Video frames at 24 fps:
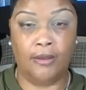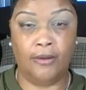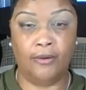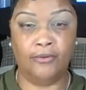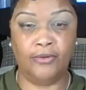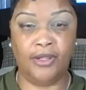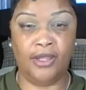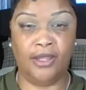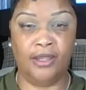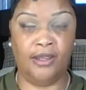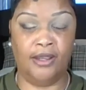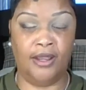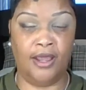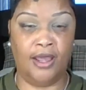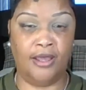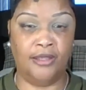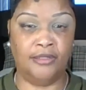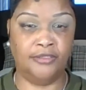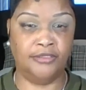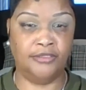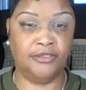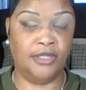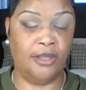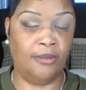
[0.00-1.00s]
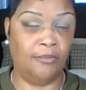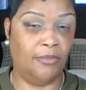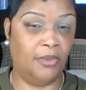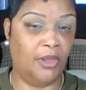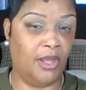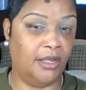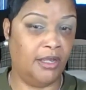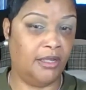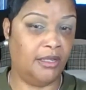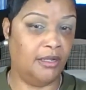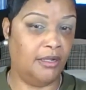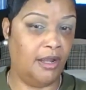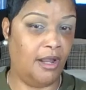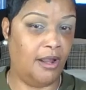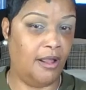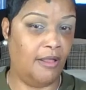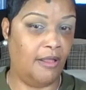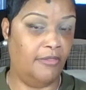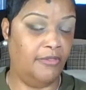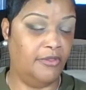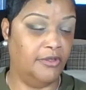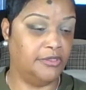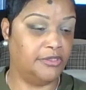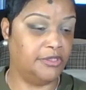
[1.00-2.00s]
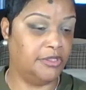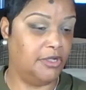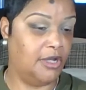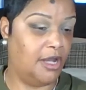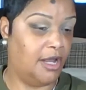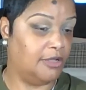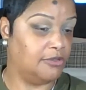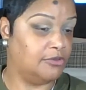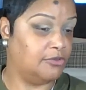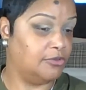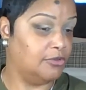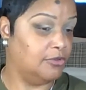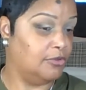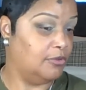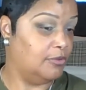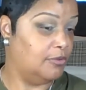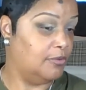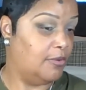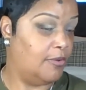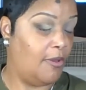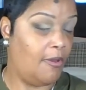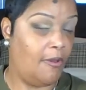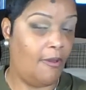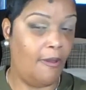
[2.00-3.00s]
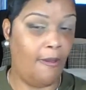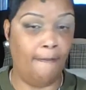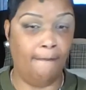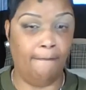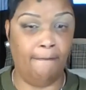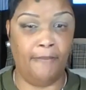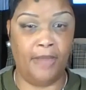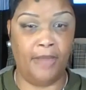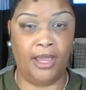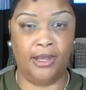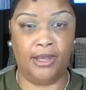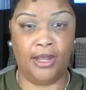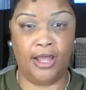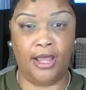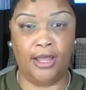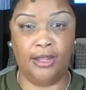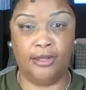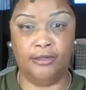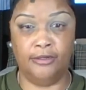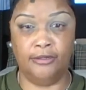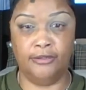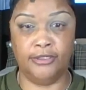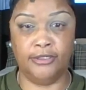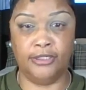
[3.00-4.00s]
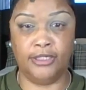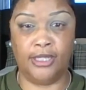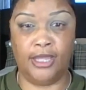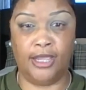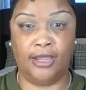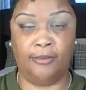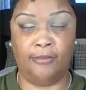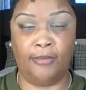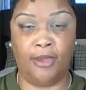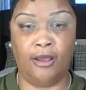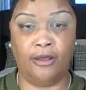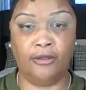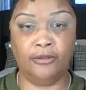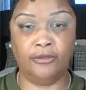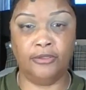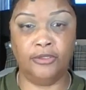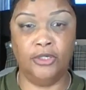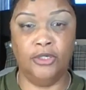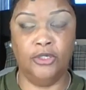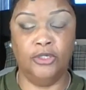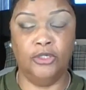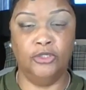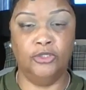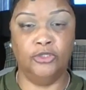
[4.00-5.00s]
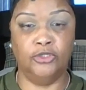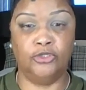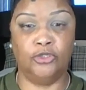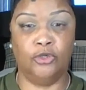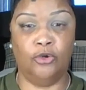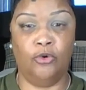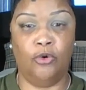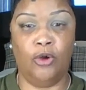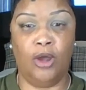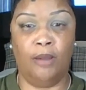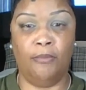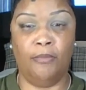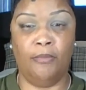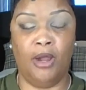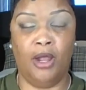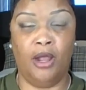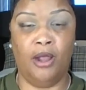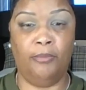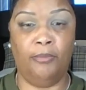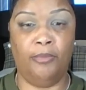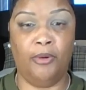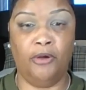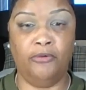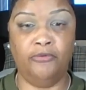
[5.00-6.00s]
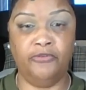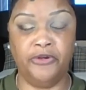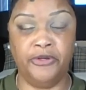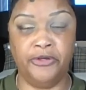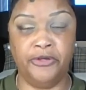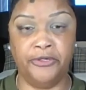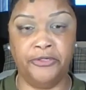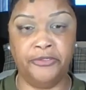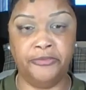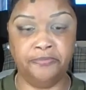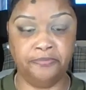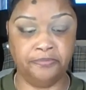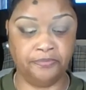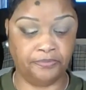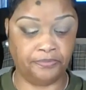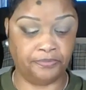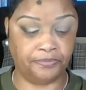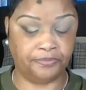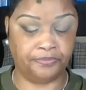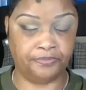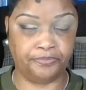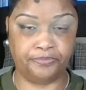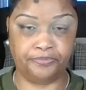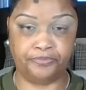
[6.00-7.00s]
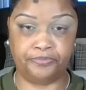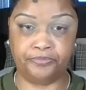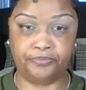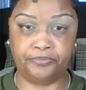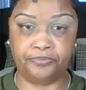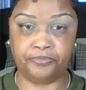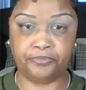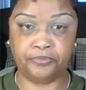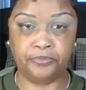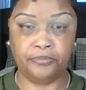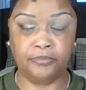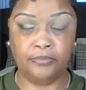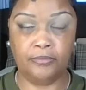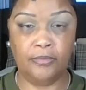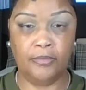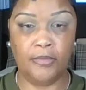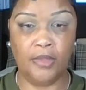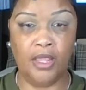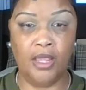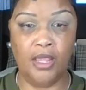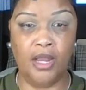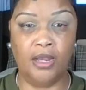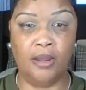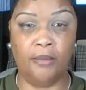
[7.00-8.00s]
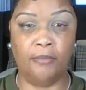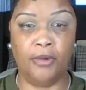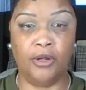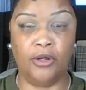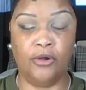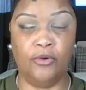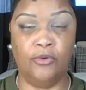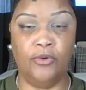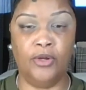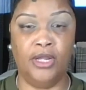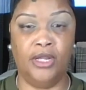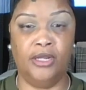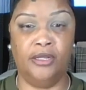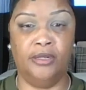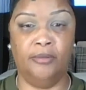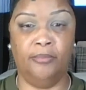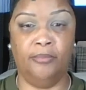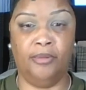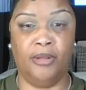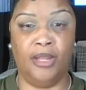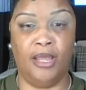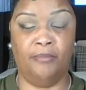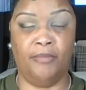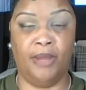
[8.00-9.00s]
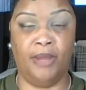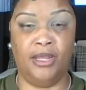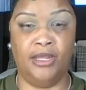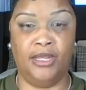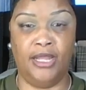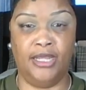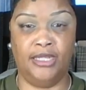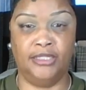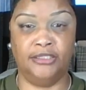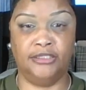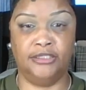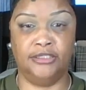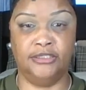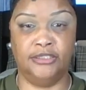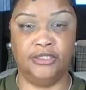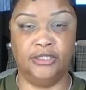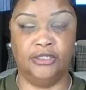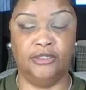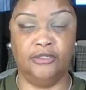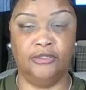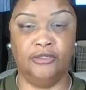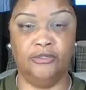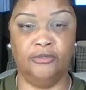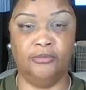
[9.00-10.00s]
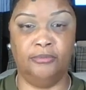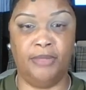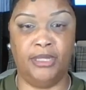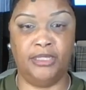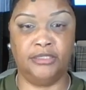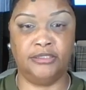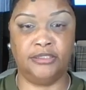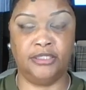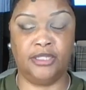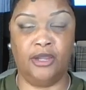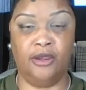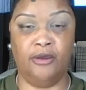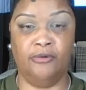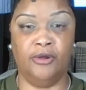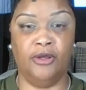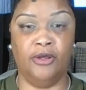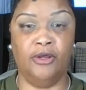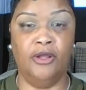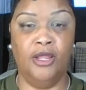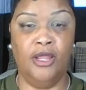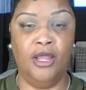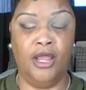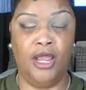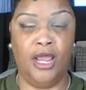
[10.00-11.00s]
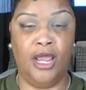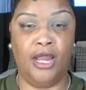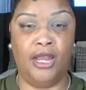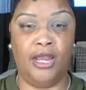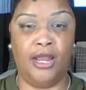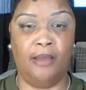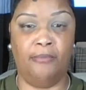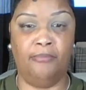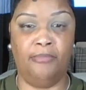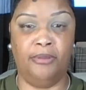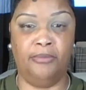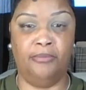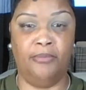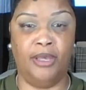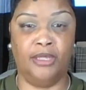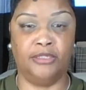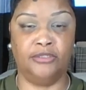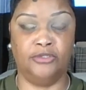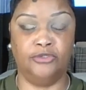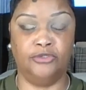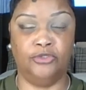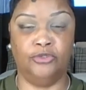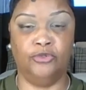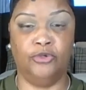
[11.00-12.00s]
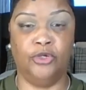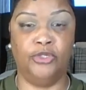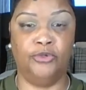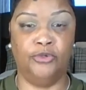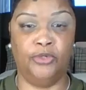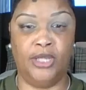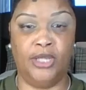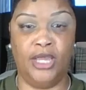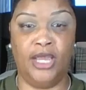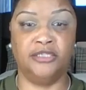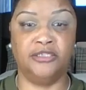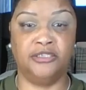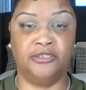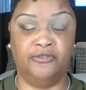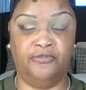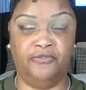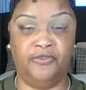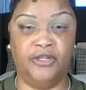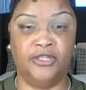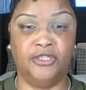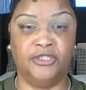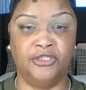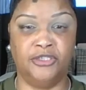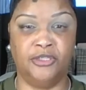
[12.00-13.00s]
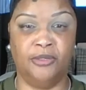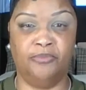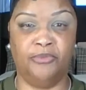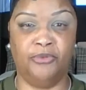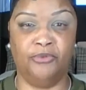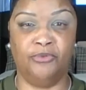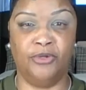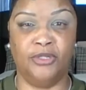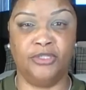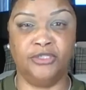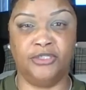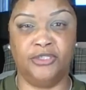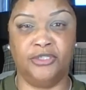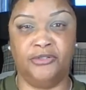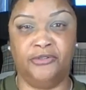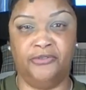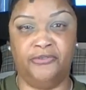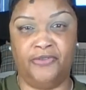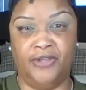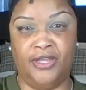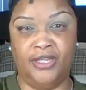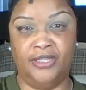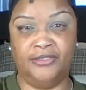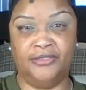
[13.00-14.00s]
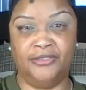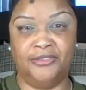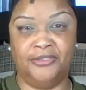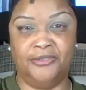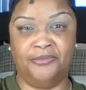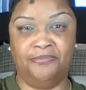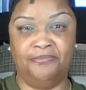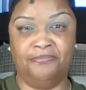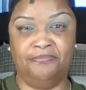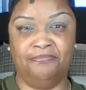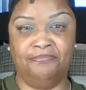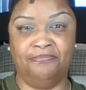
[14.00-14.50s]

Okay guys, I'm liking how this natural matte eye look came out. So I'm gonna hop off here and I'm gonna go ahead and apply my lashes and a little mascara, and I'll be back to join you guys to finish up the rest of the face.